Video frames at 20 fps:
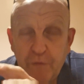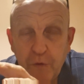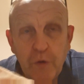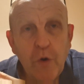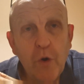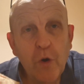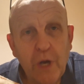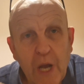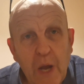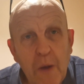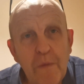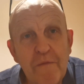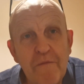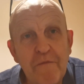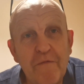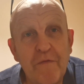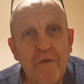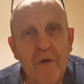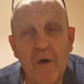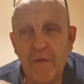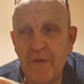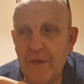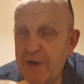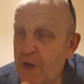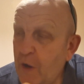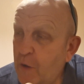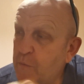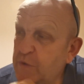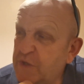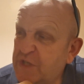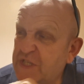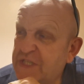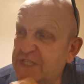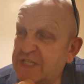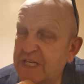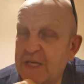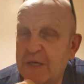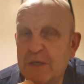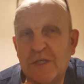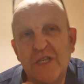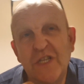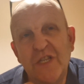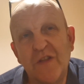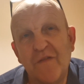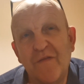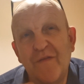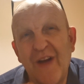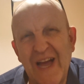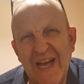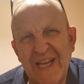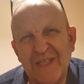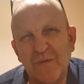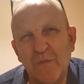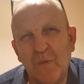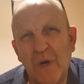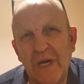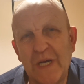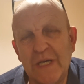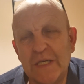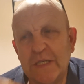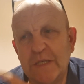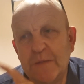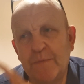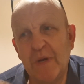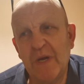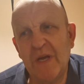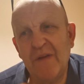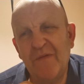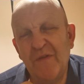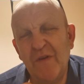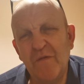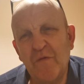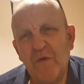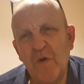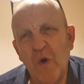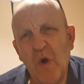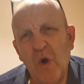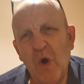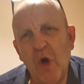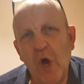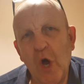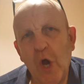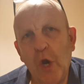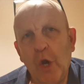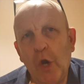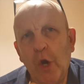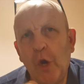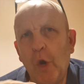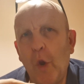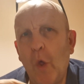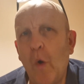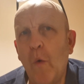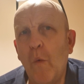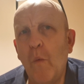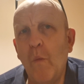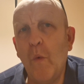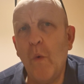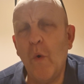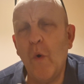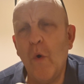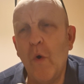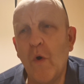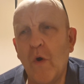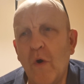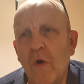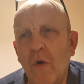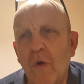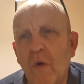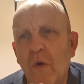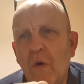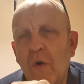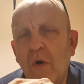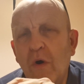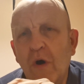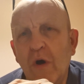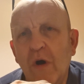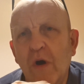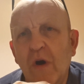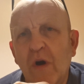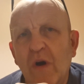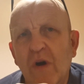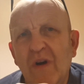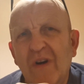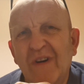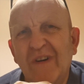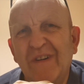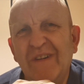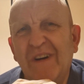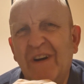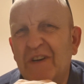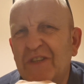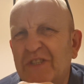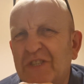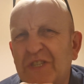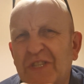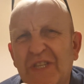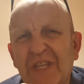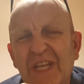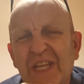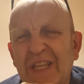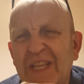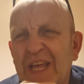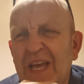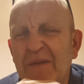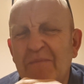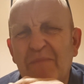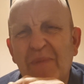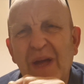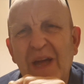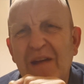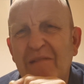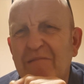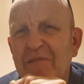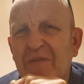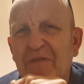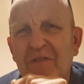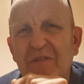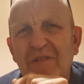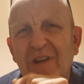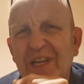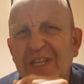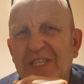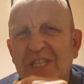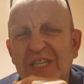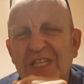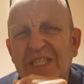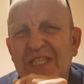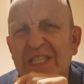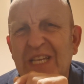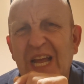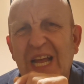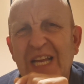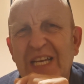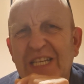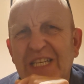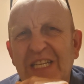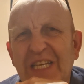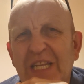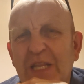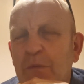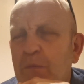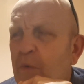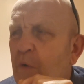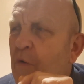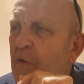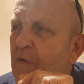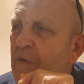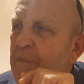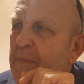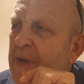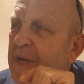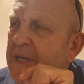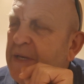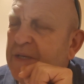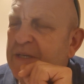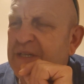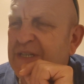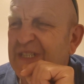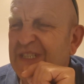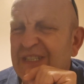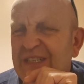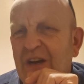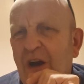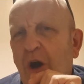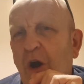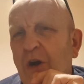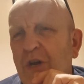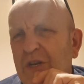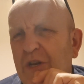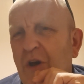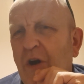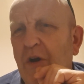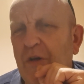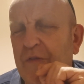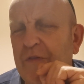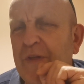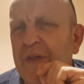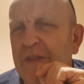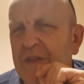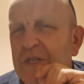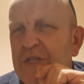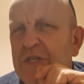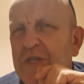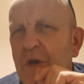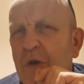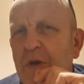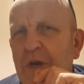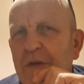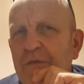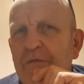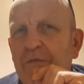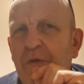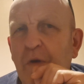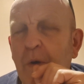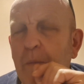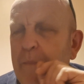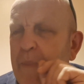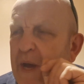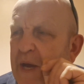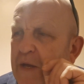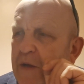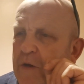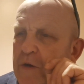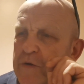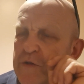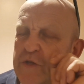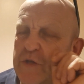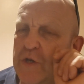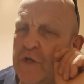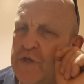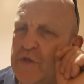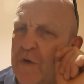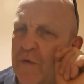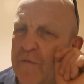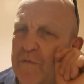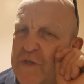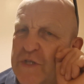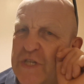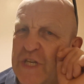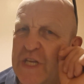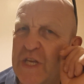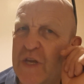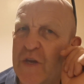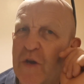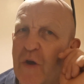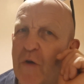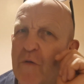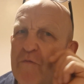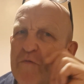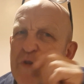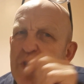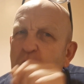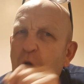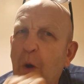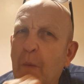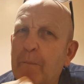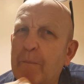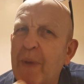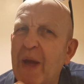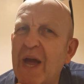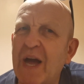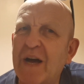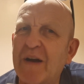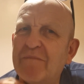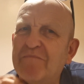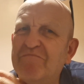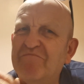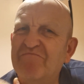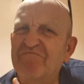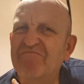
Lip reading: not going far, then I would stick to the Vas waders. But if you've got a long walk, or I just think they're better if you're actually standing in the water. I mean, I think the stocking foot are better because obviously you got better